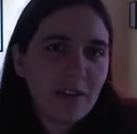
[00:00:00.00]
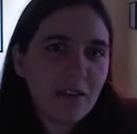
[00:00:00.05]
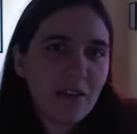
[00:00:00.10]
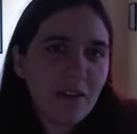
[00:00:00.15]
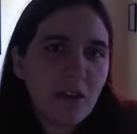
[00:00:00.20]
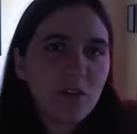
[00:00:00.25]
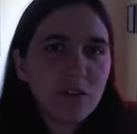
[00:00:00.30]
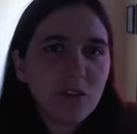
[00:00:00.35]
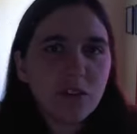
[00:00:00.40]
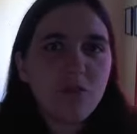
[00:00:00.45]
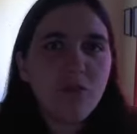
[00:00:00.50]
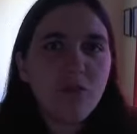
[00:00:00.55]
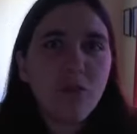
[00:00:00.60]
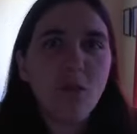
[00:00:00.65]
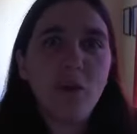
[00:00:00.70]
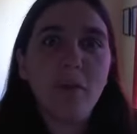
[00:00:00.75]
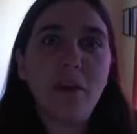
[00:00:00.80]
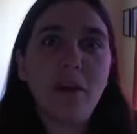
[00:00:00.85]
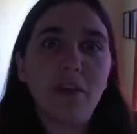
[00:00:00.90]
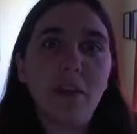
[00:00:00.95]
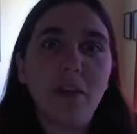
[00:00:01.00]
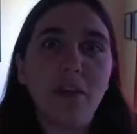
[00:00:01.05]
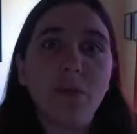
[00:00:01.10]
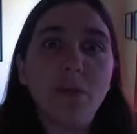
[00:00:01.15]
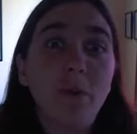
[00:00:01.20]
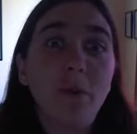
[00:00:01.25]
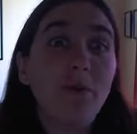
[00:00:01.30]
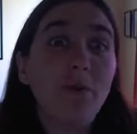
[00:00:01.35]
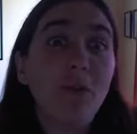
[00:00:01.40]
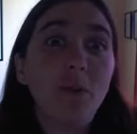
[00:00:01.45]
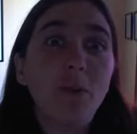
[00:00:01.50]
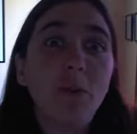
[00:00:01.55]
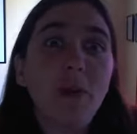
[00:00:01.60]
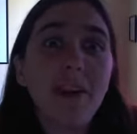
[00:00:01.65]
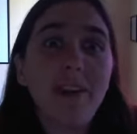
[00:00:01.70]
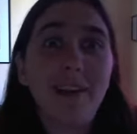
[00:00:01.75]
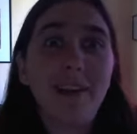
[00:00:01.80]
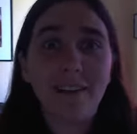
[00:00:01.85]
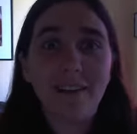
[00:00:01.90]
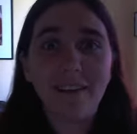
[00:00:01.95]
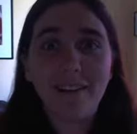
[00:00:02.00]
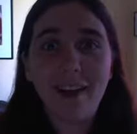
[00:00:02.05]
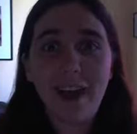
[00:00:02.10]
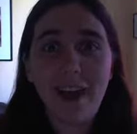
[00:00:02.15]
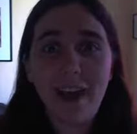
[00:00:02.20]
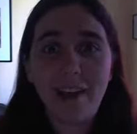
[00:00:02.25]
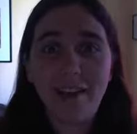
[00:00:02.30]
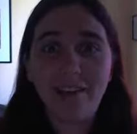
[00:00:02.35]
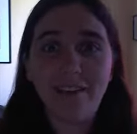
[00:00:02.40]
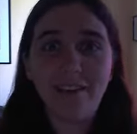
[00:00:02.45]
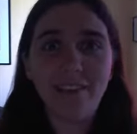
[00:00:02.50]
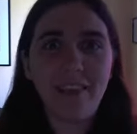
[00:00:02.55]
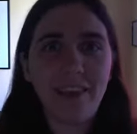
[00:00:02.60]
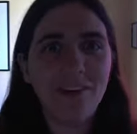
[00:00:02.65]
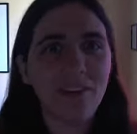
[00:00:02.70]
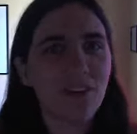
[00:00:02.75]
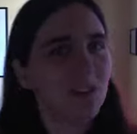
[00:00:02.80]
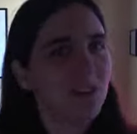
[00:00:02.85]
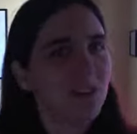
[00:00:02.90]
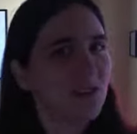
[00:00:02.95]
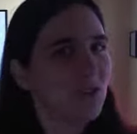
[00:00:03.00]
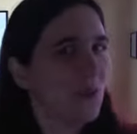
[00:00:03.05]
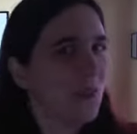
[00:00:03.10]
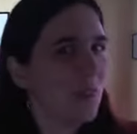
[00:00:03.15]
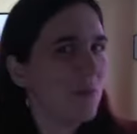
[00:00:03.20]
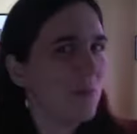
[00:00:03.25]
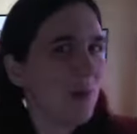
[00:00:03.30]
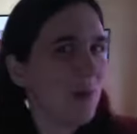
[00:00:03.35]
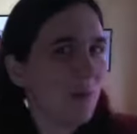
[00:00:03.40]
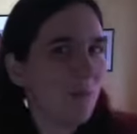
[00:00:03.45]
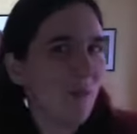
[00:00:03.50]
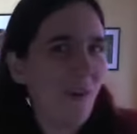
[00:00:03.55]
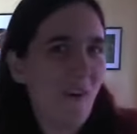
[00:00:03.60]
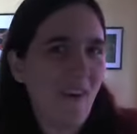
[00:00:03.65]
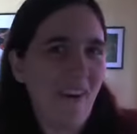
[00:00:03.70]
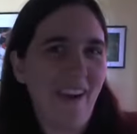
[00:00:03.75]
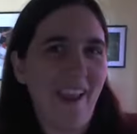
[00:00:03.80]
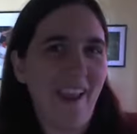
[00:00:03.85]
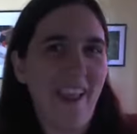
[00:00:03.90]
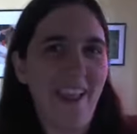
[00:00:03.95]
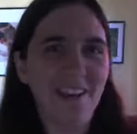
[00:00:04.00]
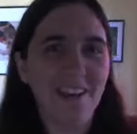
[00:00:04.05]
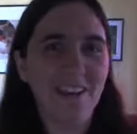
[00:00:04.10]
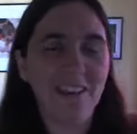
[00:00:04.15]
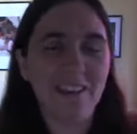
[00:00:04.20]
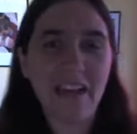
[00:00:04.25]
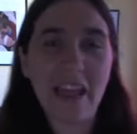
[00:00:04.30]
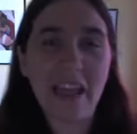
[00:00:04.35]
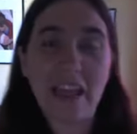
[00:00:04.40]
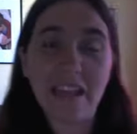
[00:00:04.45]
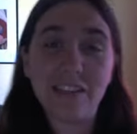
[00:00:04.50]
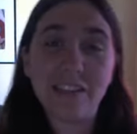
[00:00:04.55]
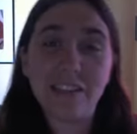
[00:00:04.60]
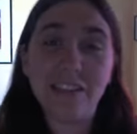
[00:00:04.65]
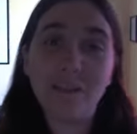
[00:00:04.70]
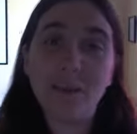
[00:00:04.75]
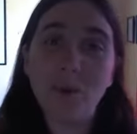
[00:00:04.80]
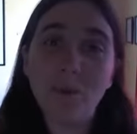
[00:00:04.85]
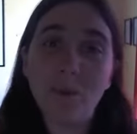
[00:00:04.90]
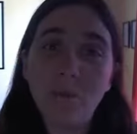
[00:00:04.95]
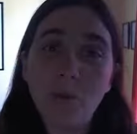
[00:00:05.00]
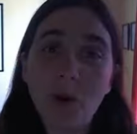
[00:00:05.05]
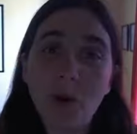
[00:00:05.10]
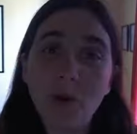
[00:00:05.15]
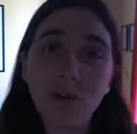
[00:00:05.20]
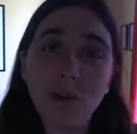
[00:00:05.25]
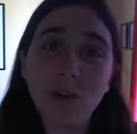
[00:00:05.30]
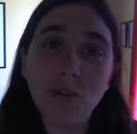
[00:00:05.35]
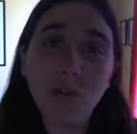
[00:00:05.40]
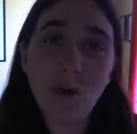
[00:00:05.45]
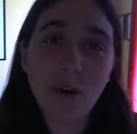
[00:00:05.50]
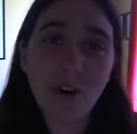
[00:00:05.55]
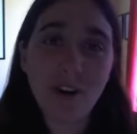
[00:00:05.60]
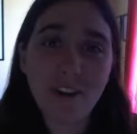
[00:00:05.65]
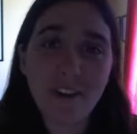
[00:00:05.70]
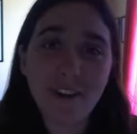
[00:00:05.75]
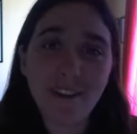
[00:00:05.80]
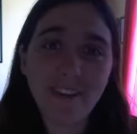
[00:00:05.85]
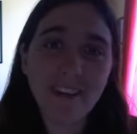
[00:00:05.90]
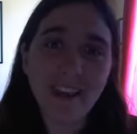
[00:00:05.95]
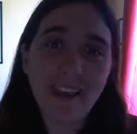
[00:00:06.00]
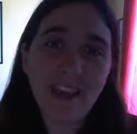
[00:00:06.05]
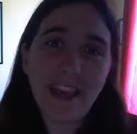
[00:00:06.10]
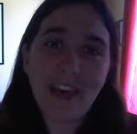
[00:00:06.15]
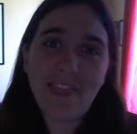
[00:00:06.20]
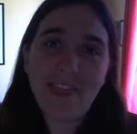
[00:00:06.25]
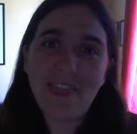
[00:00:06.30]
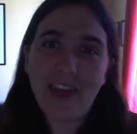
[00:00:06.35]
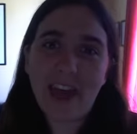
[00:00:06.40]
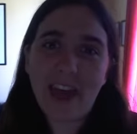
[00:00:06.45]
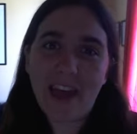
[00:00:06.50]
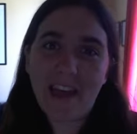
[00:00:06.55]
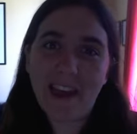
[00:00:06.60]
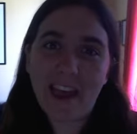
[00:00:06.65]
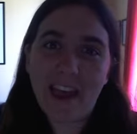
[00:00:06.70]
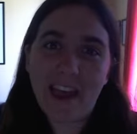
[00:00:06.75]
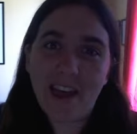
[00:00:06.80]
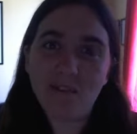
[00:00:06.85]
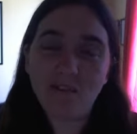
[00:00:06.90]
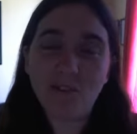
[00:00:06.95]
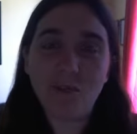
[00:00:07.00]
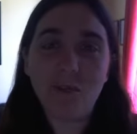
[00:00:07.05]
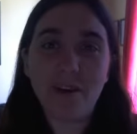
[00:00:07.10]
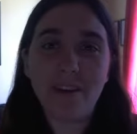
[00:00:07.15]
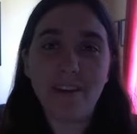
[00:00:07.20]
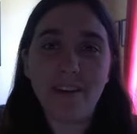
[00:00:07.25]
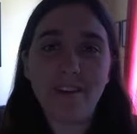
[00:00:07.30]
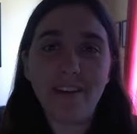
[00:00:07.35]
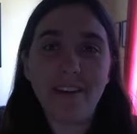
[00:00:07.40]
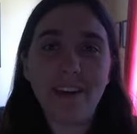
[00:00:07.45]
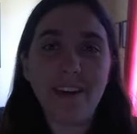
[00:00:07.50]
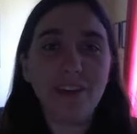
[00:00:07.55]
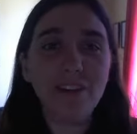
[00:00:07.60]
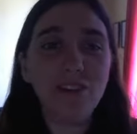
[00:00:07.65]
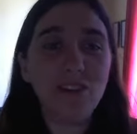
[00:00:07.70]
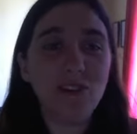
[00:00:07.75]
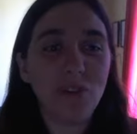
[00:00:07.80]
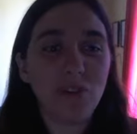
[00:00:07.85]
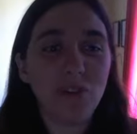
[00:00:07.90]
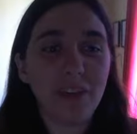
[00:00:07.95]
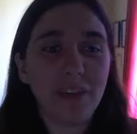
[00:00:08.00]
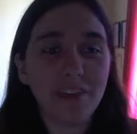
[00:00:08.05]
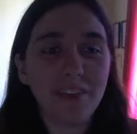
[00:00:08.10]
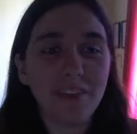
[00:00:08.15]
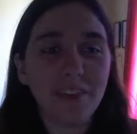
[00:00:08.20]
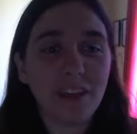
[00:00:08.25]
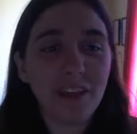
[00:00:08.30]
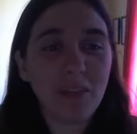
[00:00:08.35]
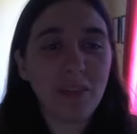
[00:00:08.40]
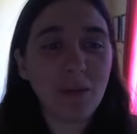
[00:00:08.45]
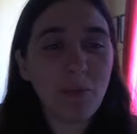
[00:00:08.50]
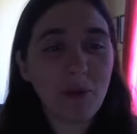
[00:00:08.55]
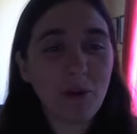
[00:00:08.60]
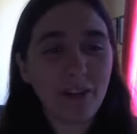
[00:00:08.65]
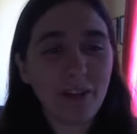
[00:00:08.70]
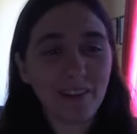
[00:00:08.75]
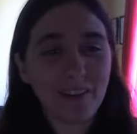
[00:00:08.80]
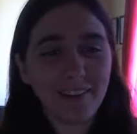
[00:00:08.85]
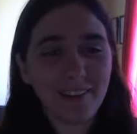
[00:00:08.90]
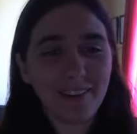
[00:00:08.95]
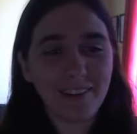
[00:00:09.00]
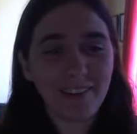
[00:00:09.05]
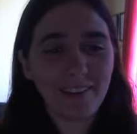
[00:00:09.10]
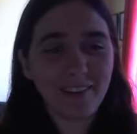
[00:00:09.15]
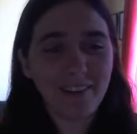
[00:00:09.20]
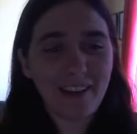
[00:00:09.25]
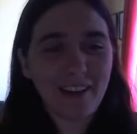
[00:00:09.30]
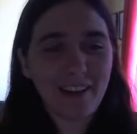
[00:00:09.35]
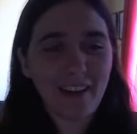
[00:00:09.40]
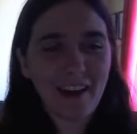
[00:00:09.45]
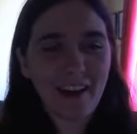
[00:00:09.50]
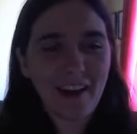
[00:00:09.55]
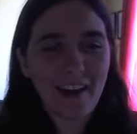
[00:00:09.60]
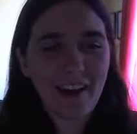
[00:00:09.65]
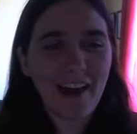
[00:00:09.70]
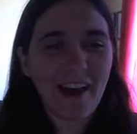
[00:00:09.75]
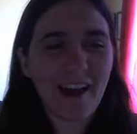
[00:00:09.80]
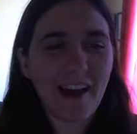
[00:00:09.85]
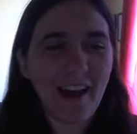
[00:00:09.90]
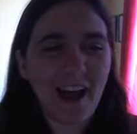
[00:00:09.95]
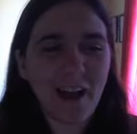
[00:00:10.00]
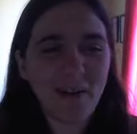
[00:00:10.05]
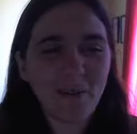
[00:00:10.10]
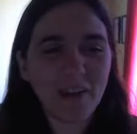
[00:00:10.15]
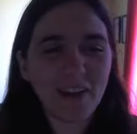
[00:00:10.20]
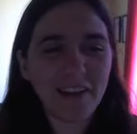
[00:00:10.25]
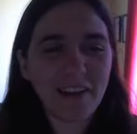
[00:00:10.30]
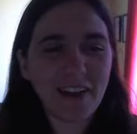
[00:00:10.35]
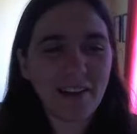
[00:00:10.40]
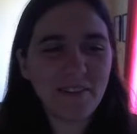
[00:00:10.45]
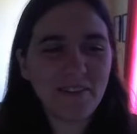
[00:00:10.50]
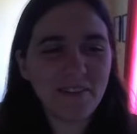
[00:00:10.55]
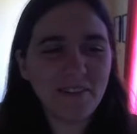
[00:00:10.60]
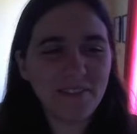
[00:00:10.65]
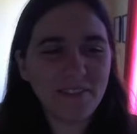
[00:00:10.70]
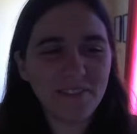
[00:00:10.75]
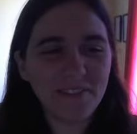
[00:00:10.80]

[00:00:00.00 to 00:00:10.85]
use the format that you prefer reading, and then you'll enjoy the book more. And it's most important that everyone enjoys the book. Hi, William.